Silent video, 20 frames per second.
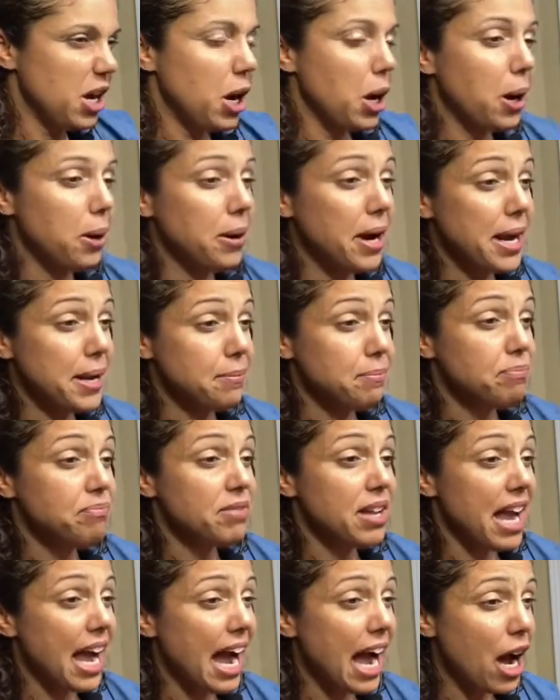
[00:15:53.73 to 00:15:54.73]
All right.
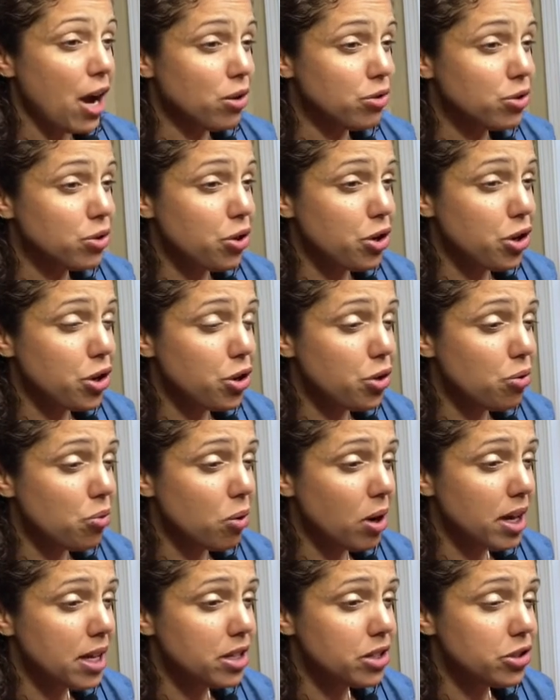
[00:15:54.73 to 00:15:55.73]
How do you
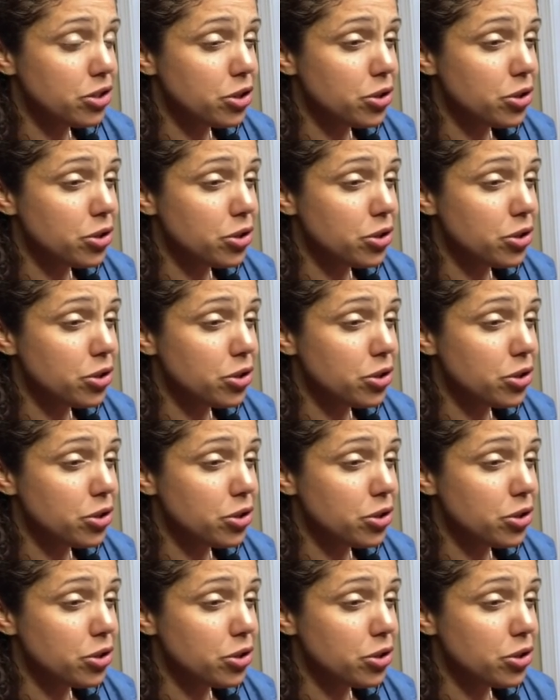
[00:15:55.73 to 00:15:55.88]
want